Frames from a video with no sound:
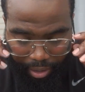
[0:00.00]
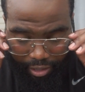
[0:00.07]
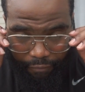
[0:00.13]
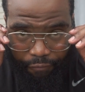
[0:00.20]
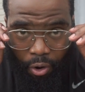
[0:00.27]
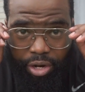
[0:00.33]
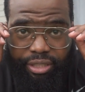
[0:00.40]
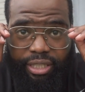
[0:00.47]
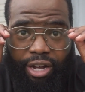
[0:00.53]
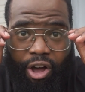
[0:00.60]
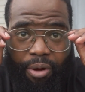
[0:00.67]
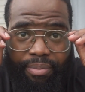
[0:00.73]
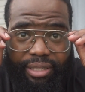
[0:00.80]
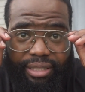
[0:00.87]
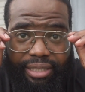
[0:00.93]
But unfortunately,
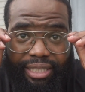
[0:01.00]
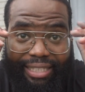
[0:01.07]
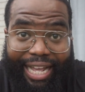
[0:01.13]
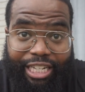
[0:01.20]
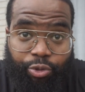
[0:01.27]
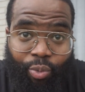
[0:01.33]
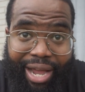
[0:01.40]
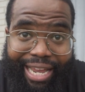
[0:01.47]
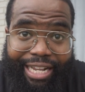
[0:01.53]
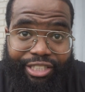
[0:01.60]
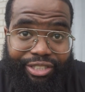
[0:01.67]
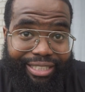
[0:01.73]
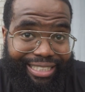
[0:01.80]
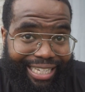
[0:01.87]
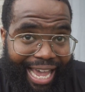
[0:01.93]
homies, that's way
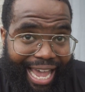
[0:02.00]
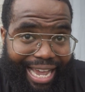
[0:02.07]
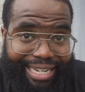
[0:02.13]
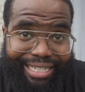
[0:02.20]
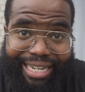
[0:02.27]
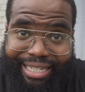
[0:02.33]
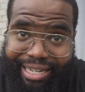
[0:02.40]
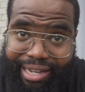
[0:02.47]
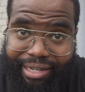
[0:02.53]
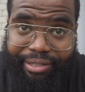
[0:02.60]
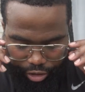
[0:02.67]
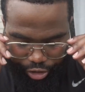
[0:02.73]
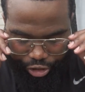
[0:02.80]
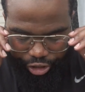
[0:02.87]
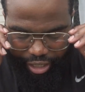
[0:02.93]
easier said than done.
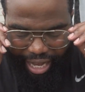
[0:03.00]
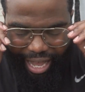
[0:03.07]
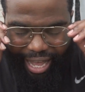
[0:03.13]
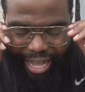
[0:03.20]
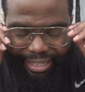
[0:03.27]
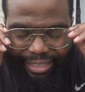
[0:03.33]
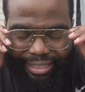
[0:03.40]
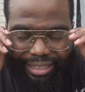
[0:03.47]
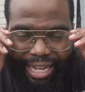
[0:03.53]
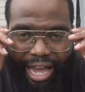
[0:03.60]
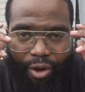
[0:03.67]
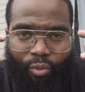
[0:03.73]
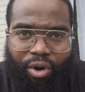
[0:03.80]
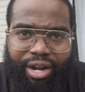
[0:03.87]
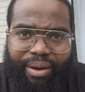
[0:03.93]
Just
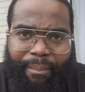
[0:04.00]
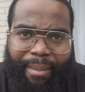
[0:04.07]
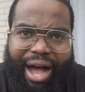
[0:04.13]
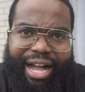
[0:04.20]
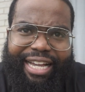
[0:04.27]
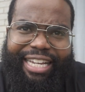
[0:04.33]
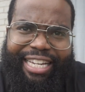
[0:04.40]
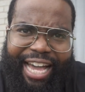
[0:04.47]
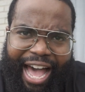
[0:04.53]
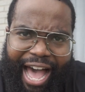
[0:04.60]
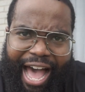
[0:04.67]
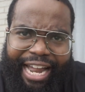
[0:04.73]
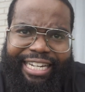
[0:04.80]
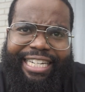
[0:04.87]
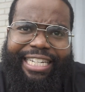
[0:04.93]
like one of my
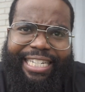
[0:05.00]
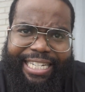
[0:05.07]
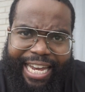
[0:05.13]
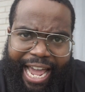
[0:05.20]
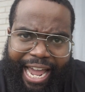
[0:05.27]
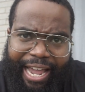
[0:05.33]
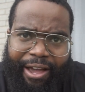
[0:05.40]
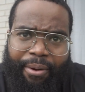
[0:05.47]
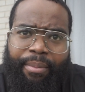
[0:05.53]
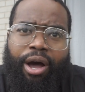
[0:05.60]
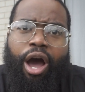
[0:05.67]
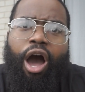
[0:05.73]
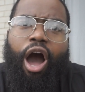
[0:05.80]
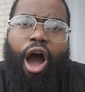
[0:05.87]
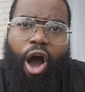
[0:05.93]
goddamn
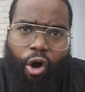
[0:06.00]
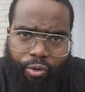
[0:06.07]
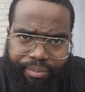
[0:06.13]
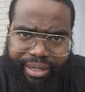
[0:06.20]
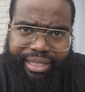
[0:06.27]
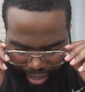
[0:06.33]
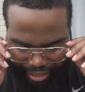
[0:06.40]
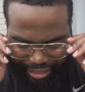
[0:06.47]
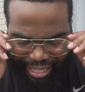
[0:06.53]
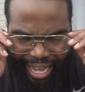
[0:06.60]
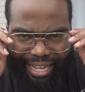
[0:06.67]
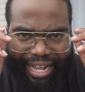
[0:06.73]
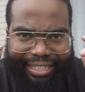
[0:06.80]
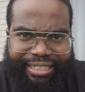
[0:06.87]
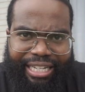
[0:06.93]
homies. Cause
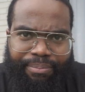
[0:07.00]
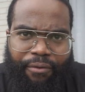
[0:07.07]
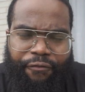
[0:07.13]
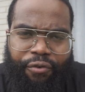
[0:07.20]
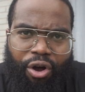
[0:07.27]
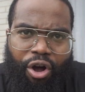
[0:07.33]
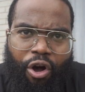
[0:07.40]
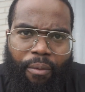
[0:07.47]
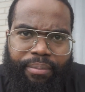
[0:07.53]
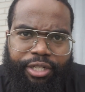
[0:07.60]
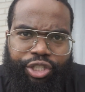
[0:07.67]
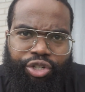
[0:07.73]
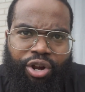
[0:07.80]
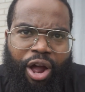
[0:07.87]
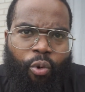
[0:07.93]
like I said before,
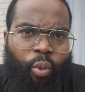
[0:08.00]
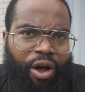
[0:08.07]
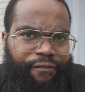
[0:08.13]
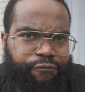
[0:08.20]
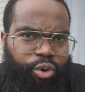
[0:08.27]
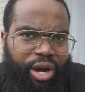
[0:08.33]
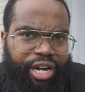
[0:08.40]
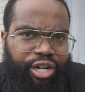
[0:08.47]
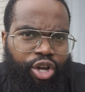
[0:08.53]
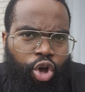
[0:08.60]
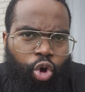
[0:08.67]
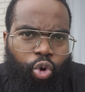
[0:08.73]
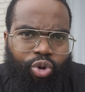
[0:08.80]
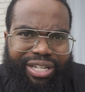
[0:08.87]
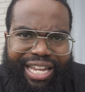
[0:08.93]
homies, you don't have one friend
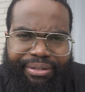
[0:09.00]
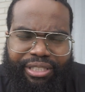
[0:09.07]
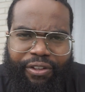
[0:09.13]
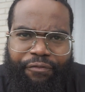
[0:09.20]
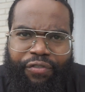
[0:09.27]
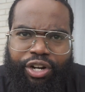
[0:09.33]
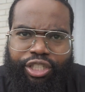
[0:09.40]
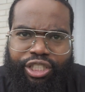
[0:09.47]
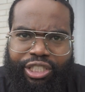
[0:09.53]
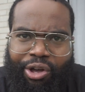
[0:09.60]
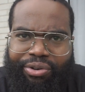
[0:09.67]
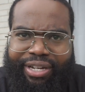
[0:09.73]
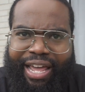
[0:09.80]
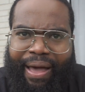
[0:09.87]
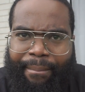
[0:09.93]
who lives in fear
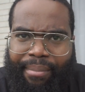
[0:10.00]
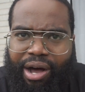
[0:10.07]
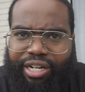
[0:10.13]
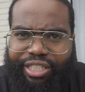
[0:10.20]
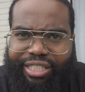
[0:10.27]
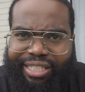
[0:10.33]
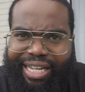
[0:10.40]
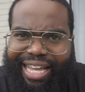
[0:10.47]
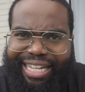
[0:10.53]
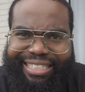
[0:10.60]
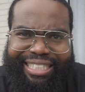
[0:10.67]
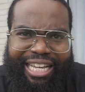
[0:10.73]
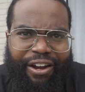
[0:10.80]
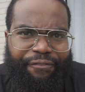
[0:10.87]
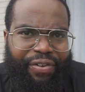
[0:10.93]
so damn much,
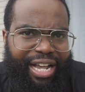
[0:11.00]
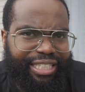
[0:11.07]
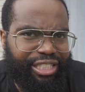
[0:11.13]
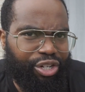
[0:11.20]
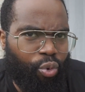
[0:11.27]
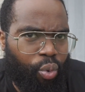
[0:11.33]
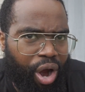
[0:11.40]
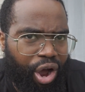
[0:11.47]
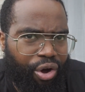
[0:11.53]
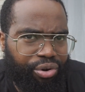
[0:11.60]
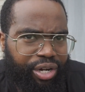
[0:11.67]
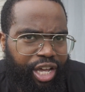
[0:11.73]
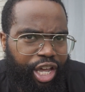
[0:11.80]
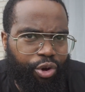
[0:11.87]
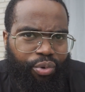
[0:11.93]
instead of facing the world,
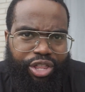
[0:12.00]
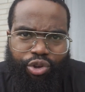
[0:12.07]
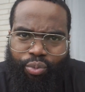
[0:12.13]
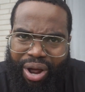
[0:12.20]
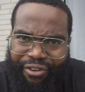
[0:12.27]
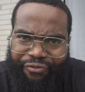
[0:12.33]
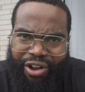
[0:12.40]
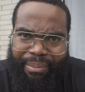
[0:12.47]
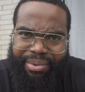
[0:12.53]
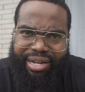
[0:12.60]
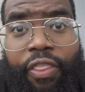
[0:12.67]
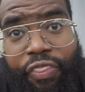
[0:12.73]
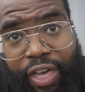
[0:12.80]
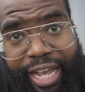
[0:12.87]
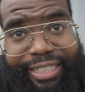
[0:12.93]
he'd rather run from it?
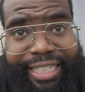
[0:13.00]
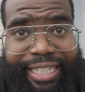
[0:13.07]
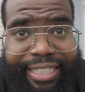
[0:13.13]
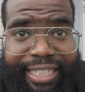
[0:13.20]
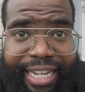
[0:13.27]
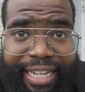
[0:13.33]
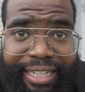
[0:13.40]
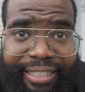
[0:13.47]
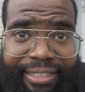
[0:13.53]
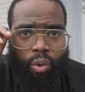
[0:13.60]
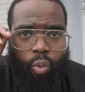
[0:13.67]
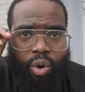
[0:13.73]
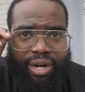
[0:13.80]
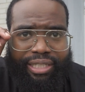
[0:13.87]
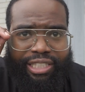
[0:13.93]
That's his ass.
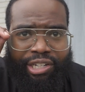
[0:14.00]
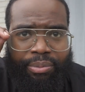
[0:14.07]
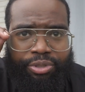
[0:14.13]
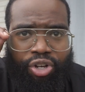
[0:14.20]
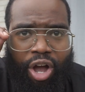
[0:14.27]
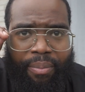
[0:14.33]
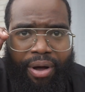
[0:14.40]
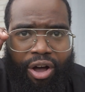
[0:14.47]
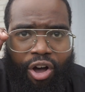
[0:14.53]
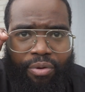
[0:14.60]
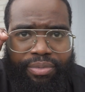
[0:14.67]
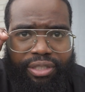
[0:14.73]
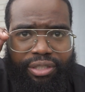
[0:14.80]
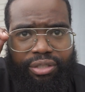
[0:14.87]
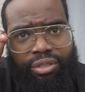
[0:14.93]
You wanna see what I'm talking about,
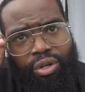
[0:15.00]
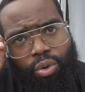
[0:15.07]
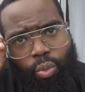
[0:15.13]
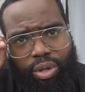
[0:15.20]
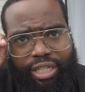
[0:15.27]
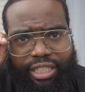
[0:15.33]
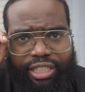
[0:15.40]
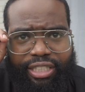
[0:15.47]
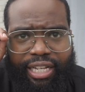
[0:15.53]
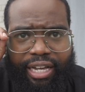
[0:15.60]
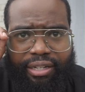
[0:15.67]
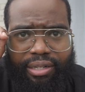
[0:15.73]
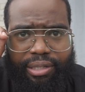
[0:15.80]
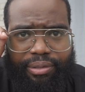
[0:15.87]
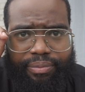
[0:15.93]
homies? Well, let's just take
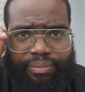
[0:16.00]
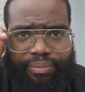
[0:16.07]
a look.